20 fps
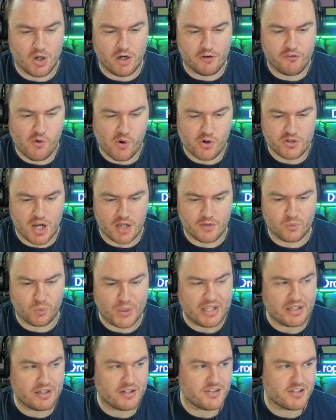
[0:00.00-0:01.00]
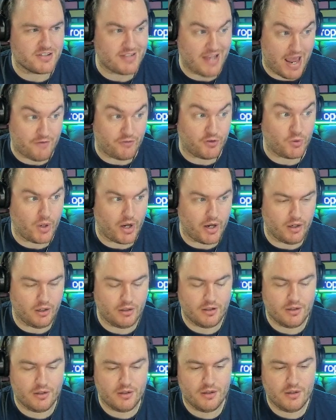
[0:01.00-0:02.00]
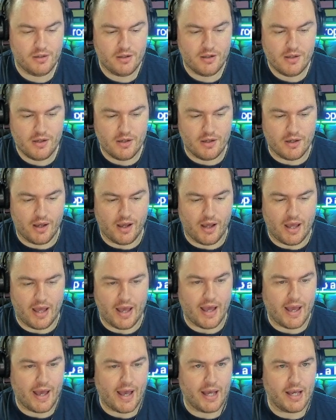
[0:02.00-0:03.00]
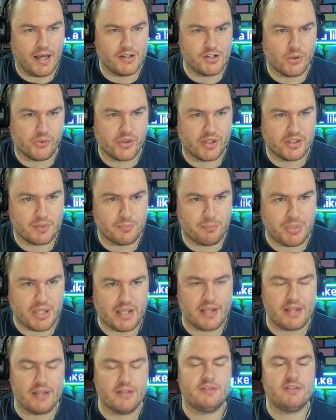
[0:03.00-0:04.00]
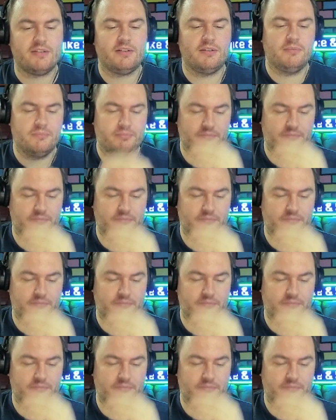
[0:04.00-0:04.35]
4 times weaknesses everywhere. I don't think B's.